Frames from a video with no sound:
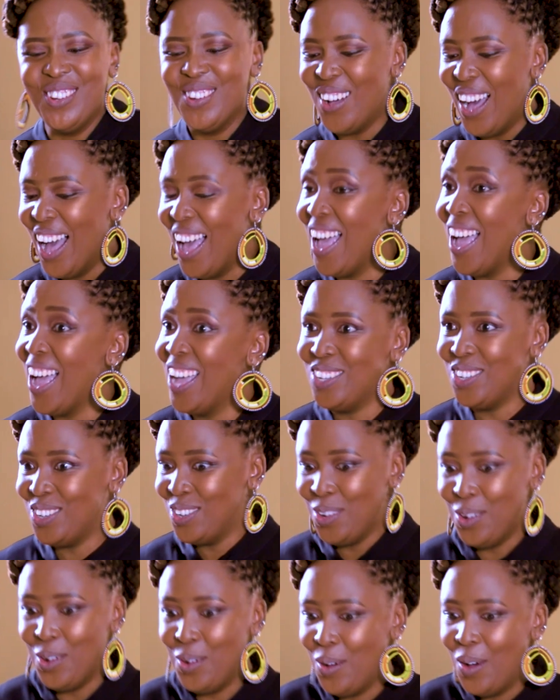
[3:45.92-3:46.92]
I had
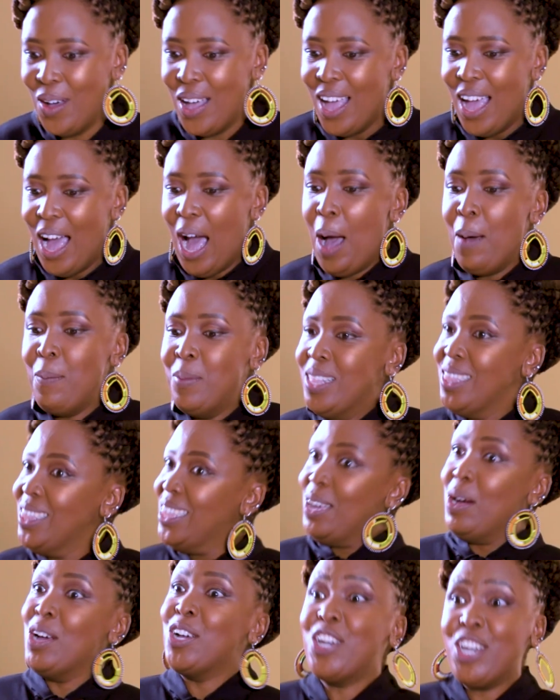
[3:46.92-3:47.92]
to. I'm in
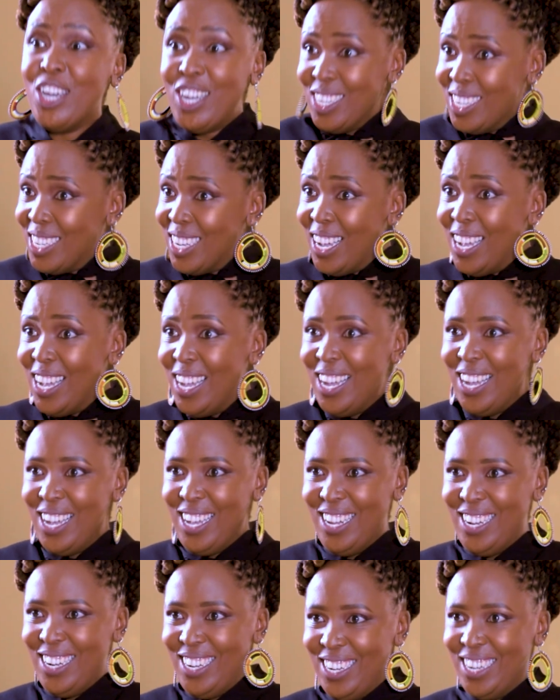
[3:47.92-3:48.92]
the
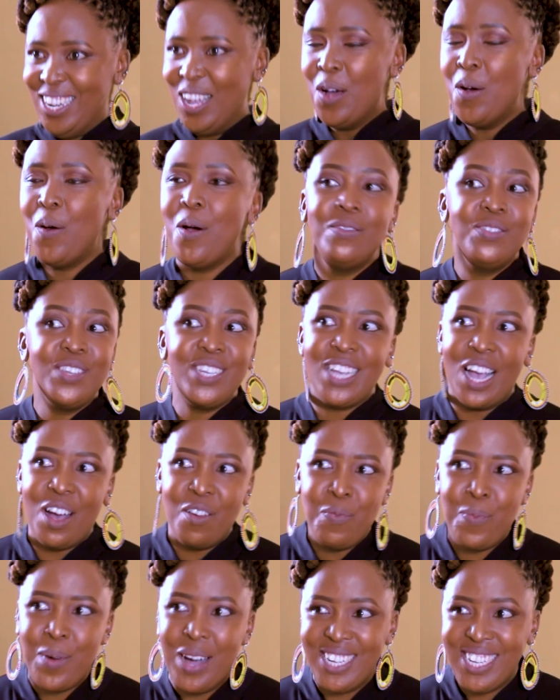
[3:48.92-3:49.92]
kitchen. The only
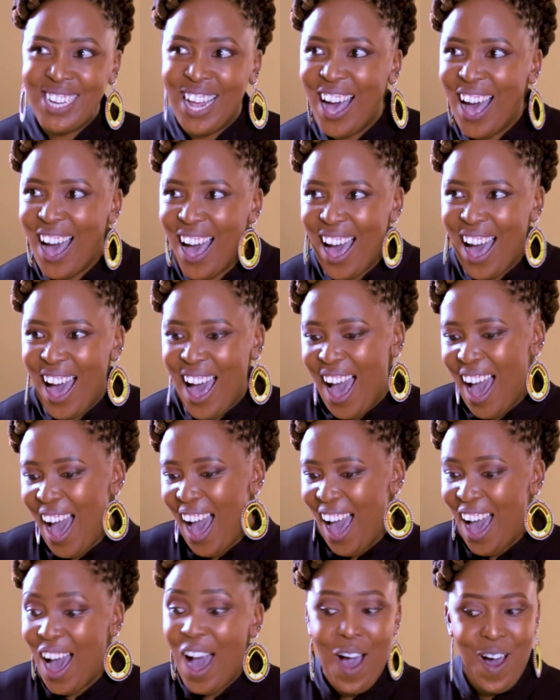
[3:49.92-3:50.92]
kitchen, darling,
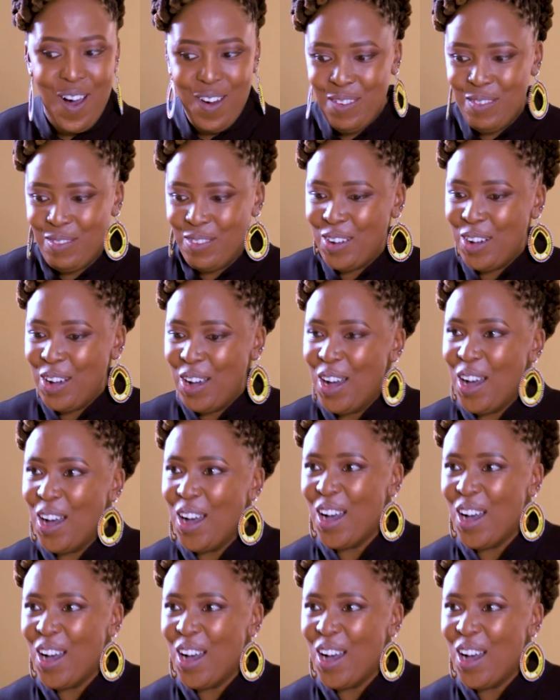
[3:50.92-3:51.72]
in Munchies and